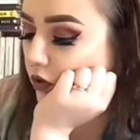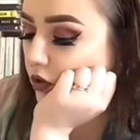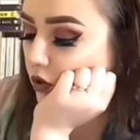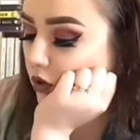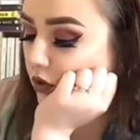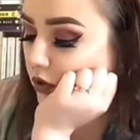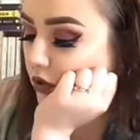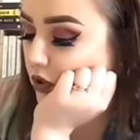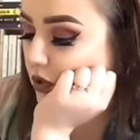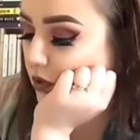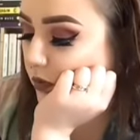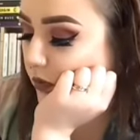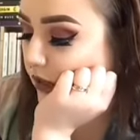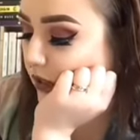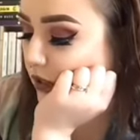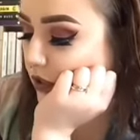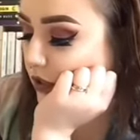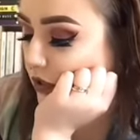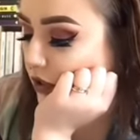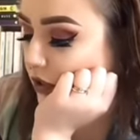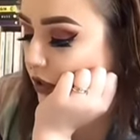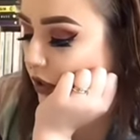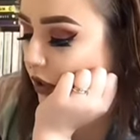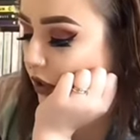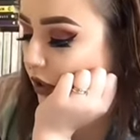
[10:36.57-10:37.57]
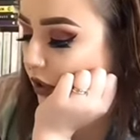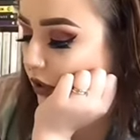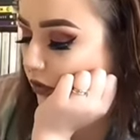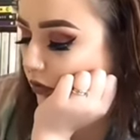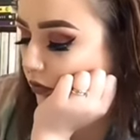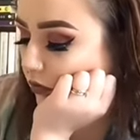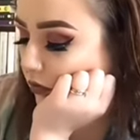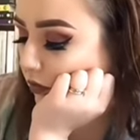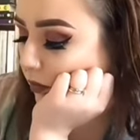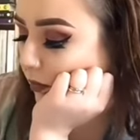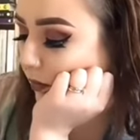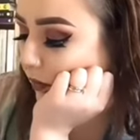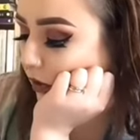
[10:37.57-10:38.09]
doctor's ways, sir,"
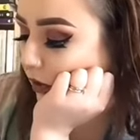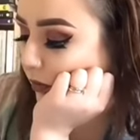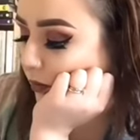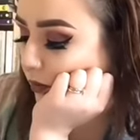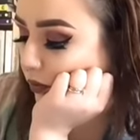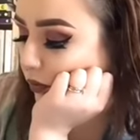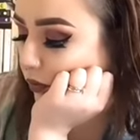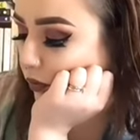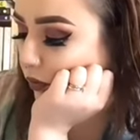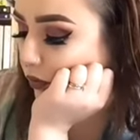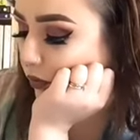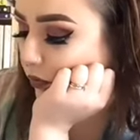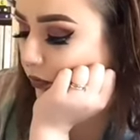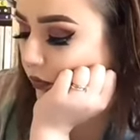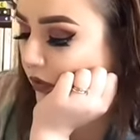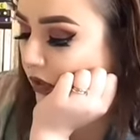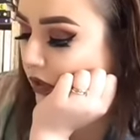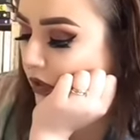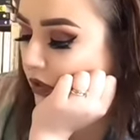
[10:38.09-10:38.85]
replied Poole.